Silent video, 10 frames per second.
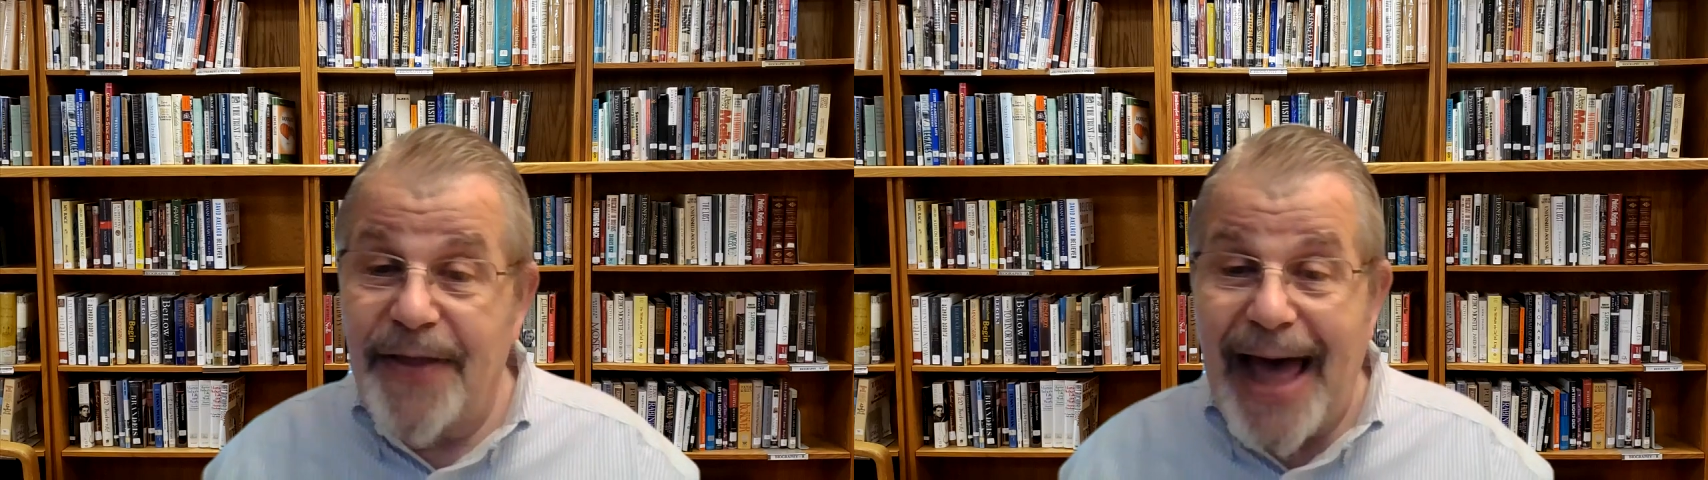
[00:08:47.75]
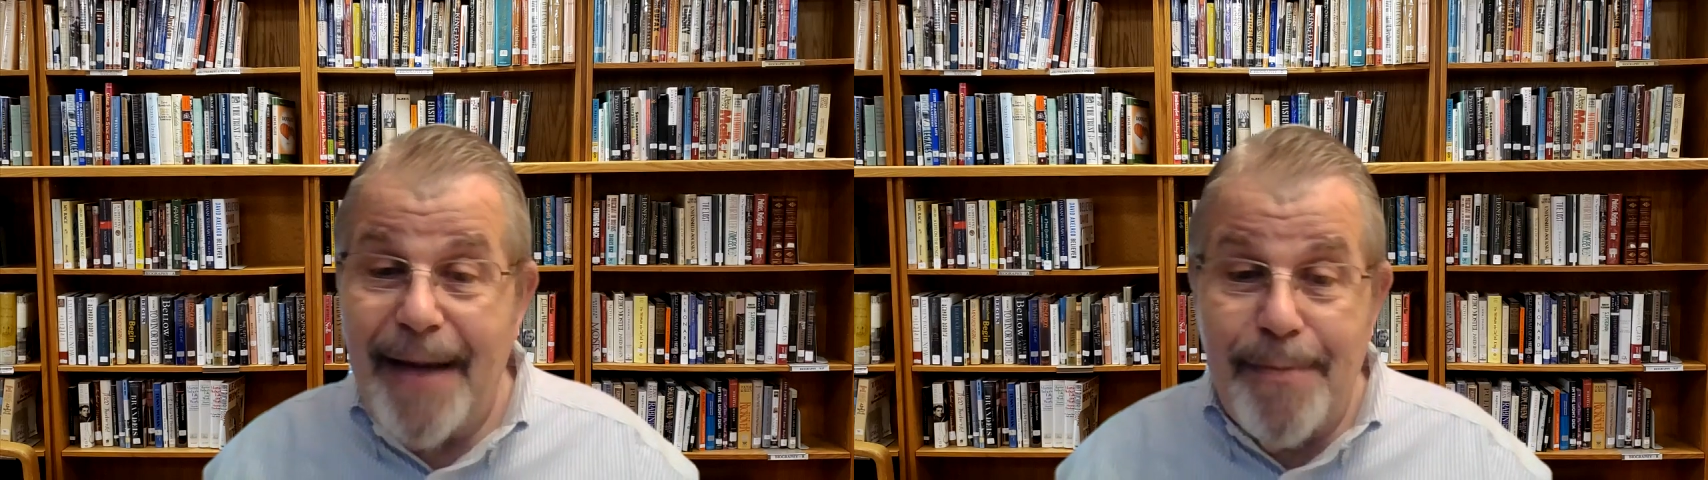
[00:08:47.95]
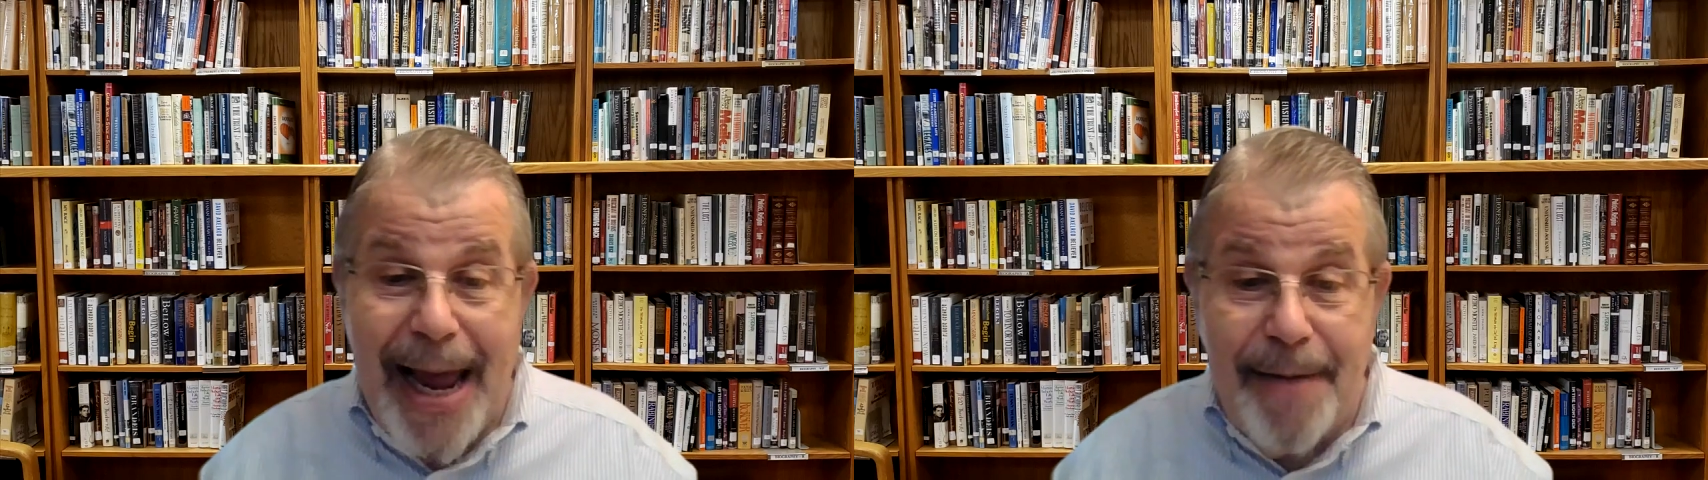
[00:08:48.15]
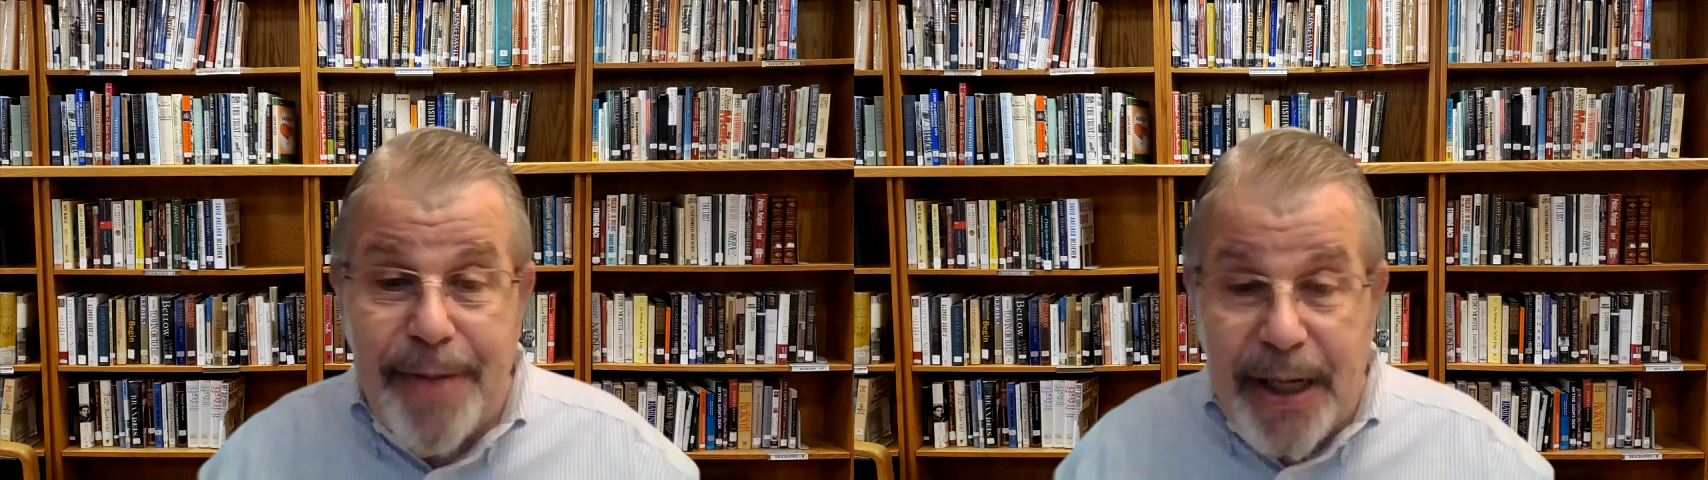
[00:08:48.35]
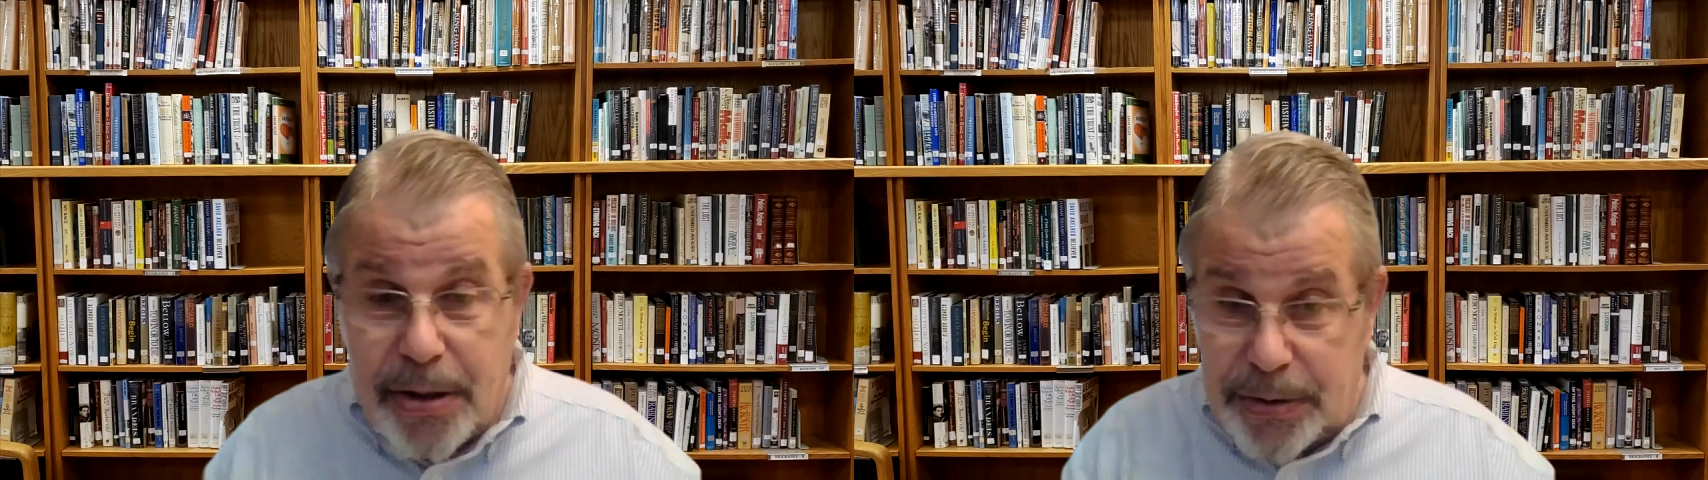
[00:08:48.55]
that man
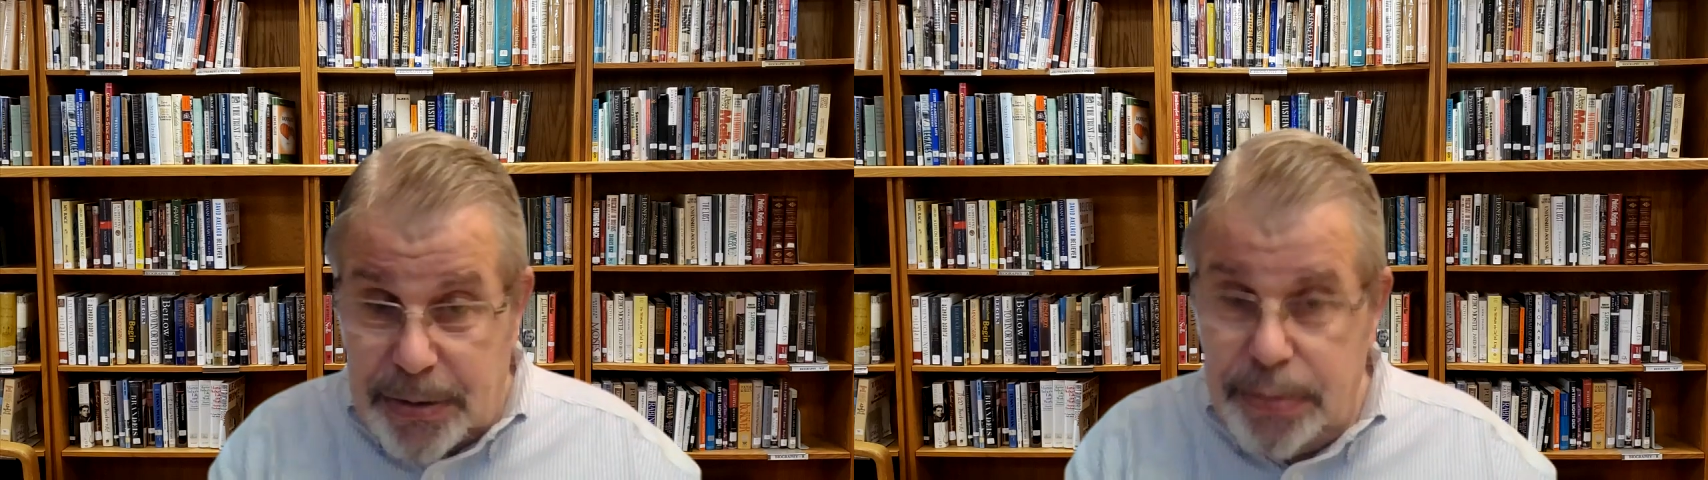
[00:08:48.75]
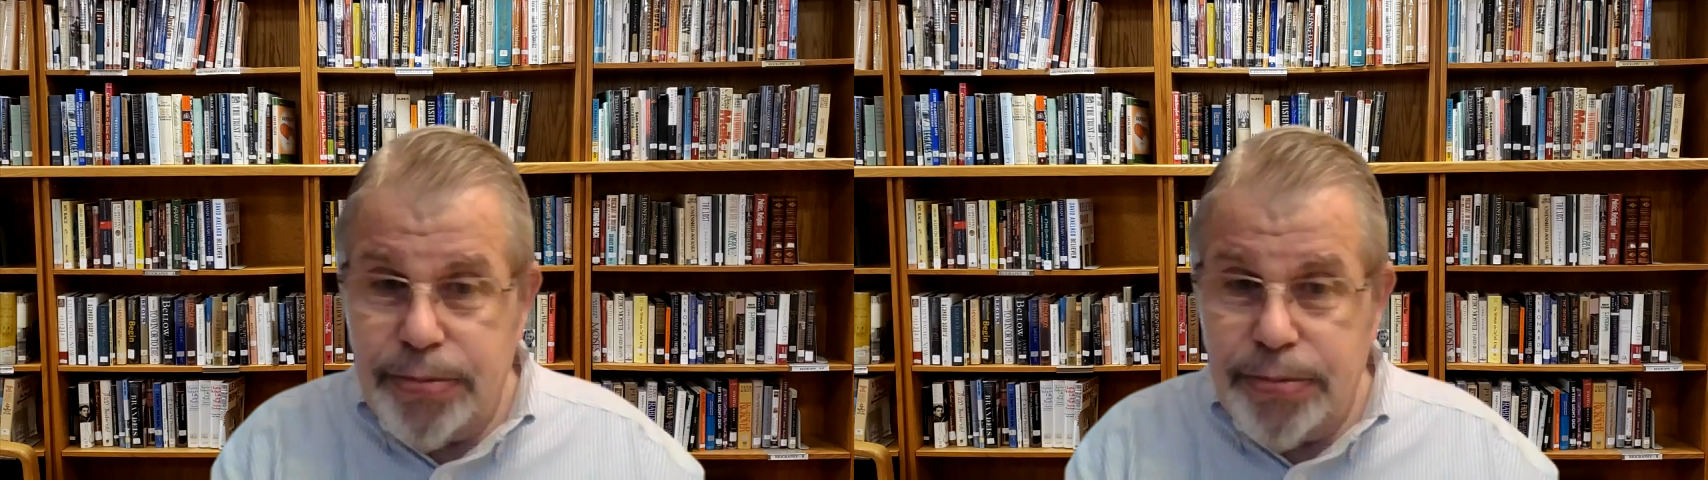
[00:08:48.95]
because